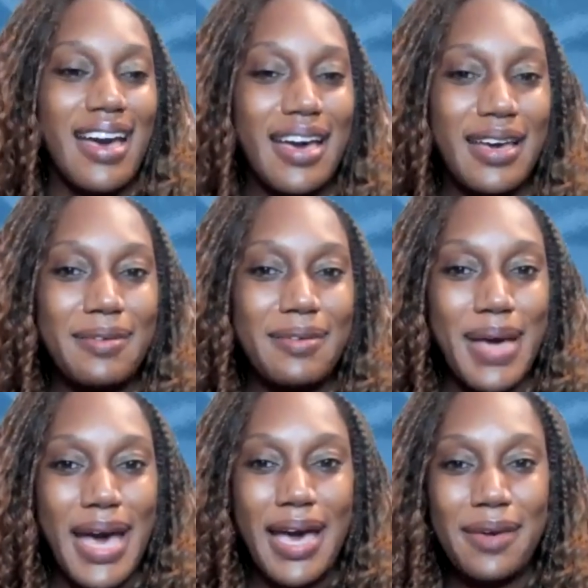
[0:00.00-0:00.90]

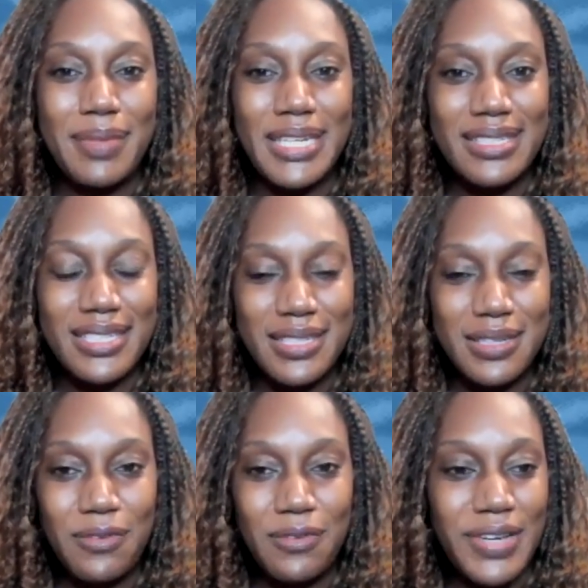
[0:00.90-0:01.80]
I am an
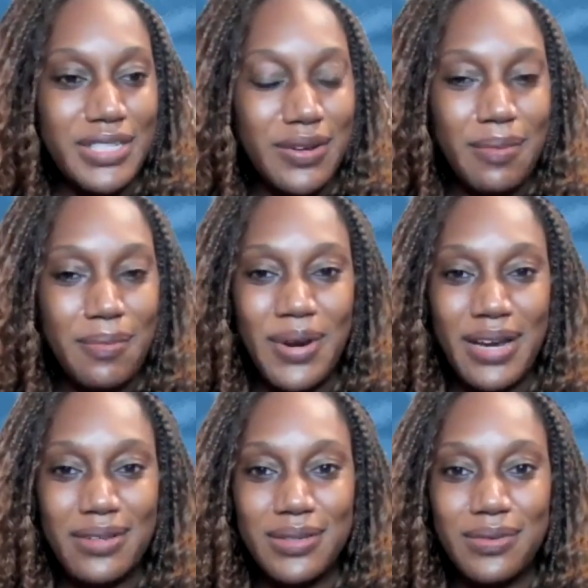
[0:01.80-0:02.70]
assistant professor at
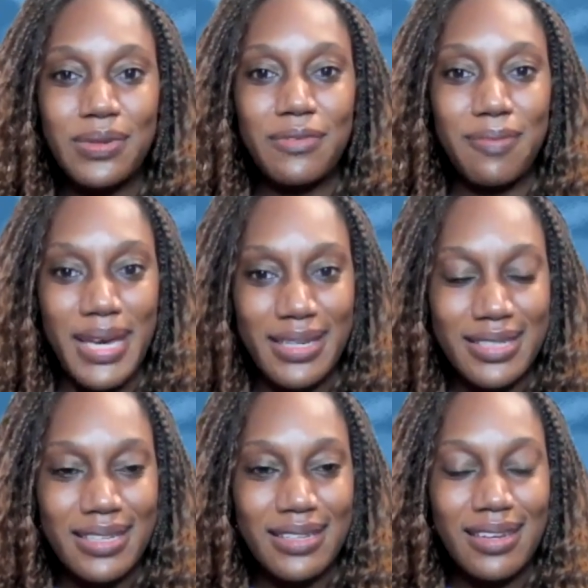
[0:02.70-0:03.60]
Morehouse School of
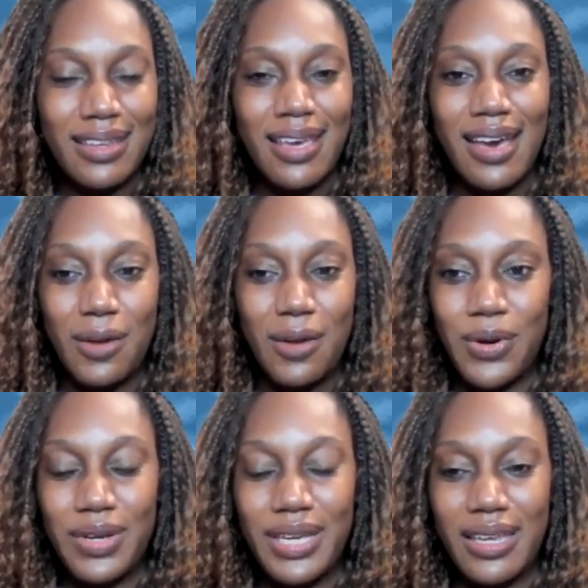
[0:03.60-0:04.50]
Medicine. I
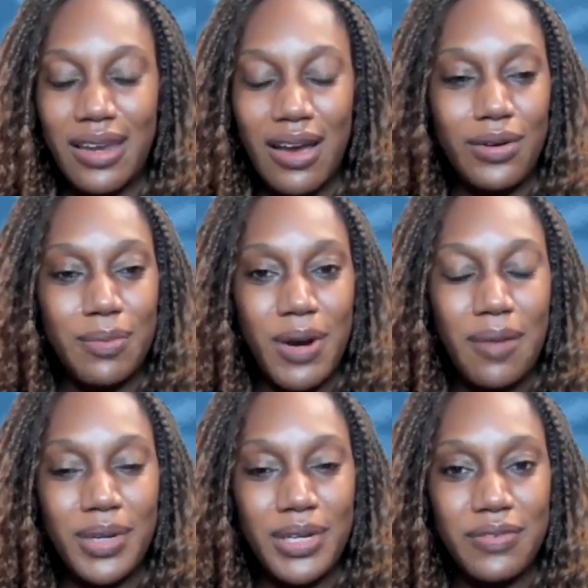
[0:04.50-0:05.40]
work in our
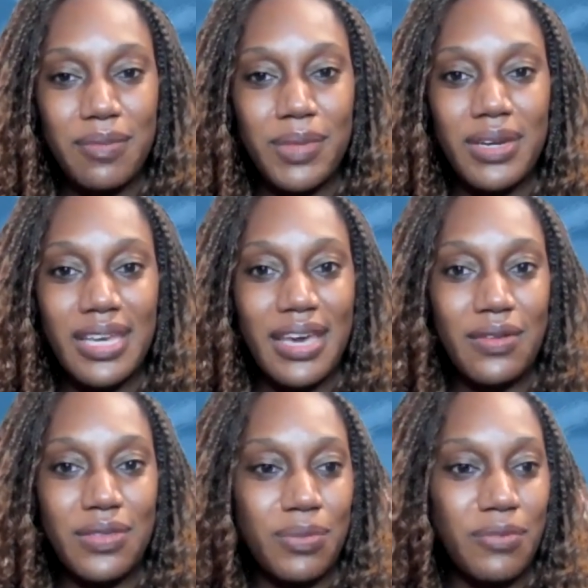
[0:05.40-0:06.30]
Department of Community
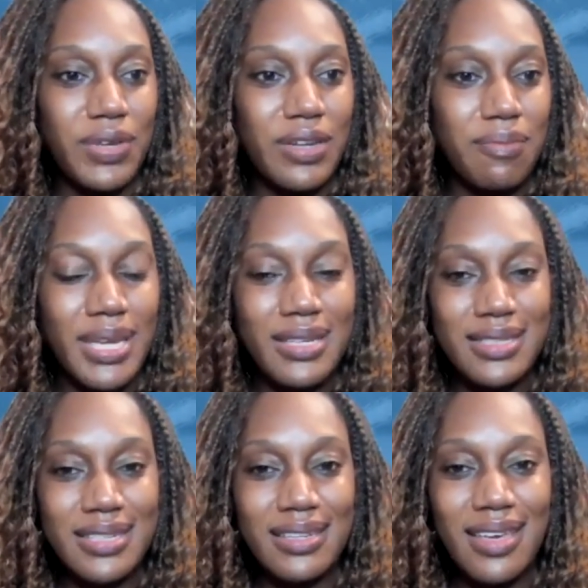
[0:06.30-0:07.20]
Health and Preventive
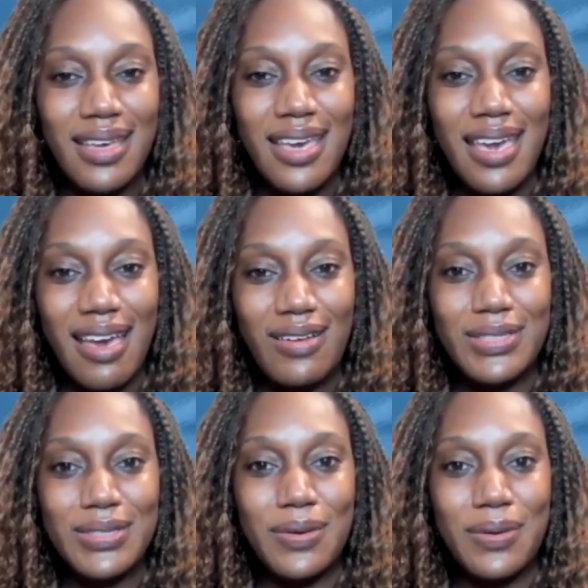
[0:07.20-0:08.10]
Medicine, and
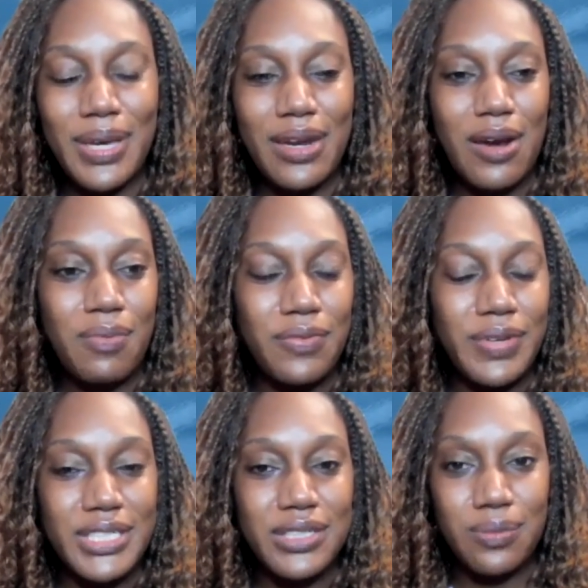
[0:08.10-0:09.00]
also in our
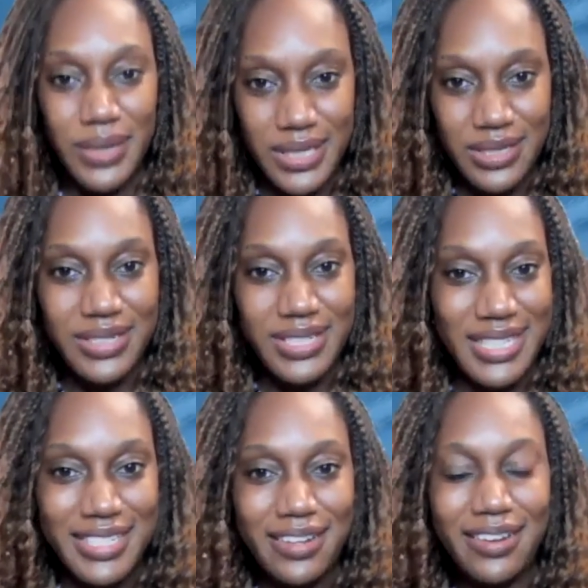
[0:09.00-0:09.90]
Prevention Research
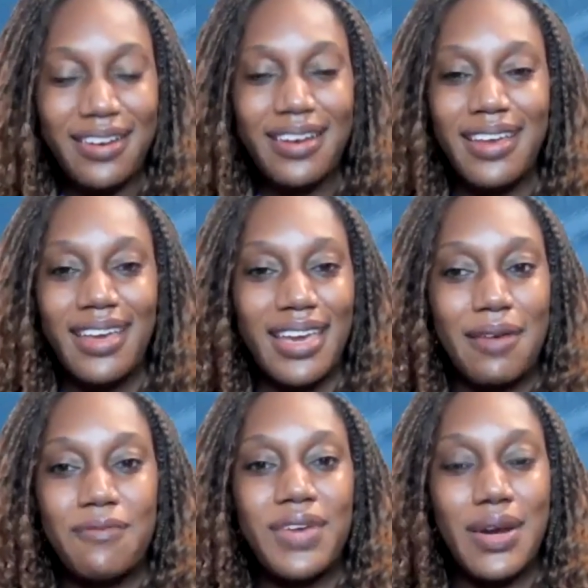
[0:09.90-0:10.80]
Center. And
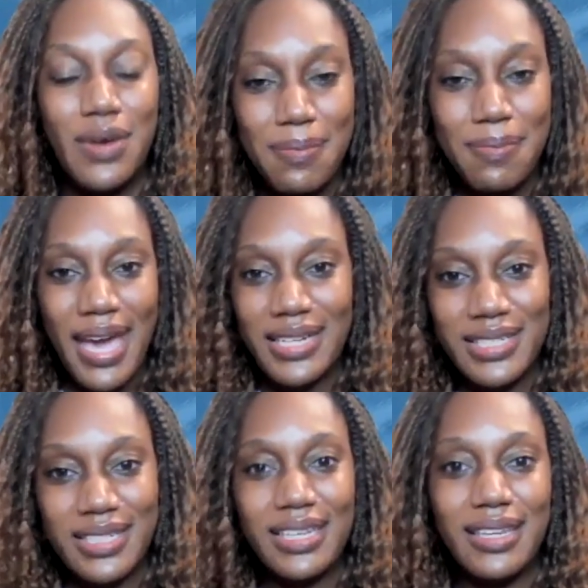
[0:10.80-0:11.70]
I'm very
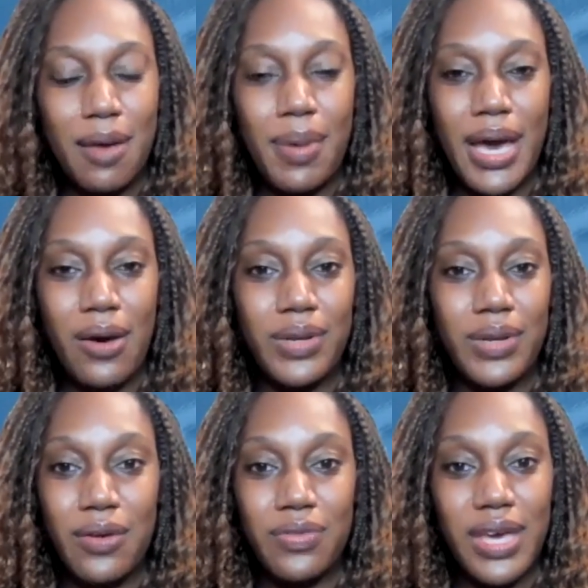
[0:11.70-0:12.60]
passionate about
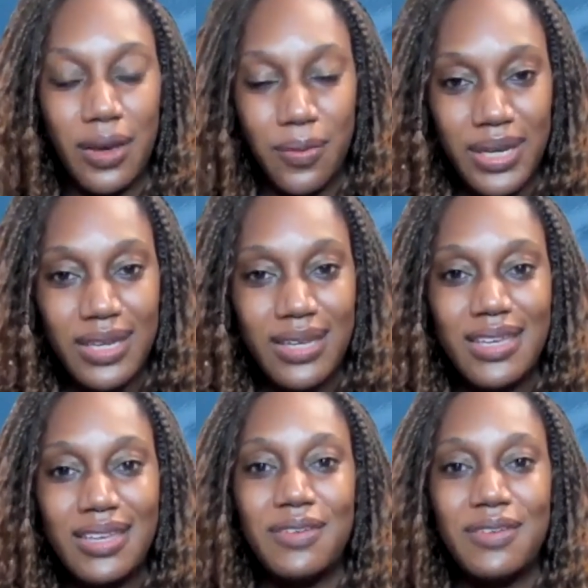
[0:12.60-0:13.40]
health equity,